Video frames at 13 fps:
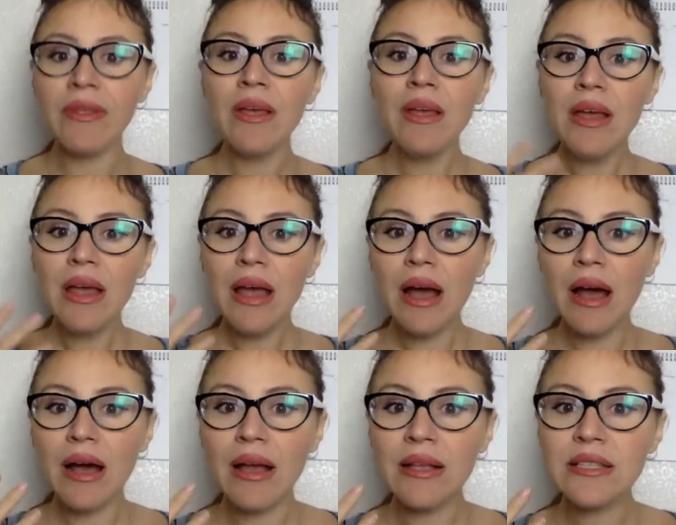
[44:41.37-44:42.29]
And
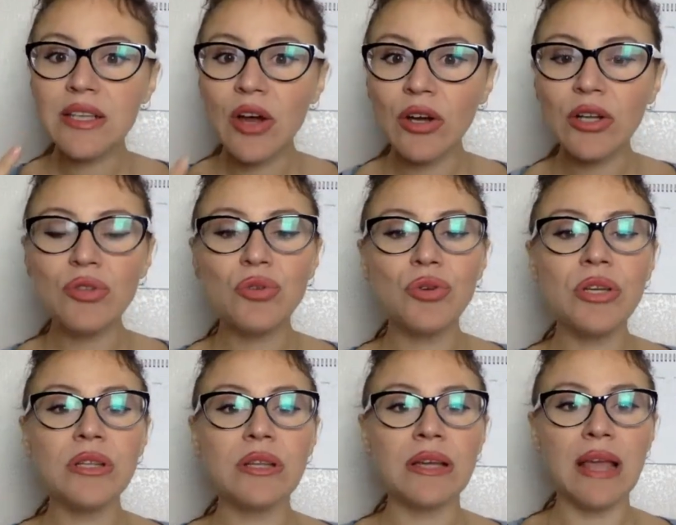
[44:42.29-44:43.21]
it's
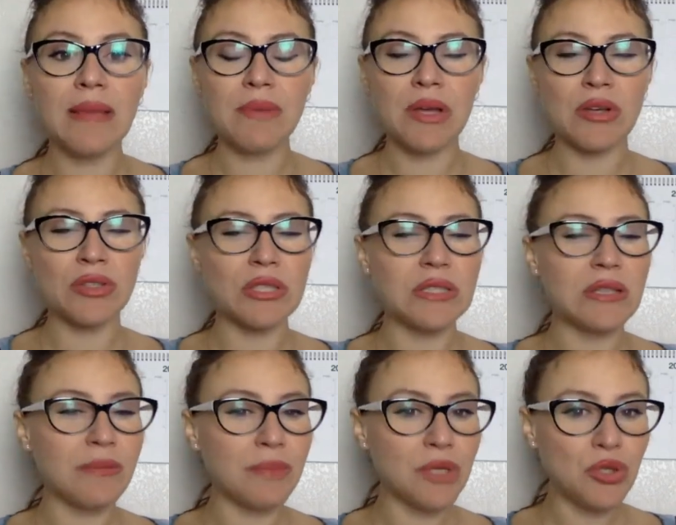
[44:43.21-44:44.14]
gonna do it again because
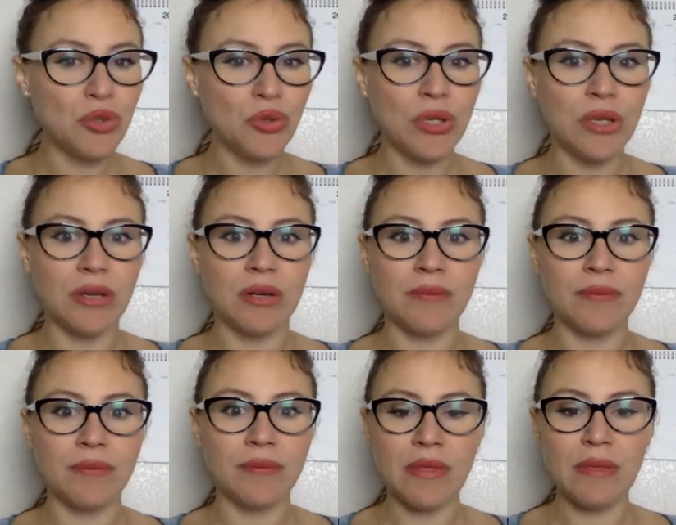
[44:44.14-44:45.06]
it's number 2 year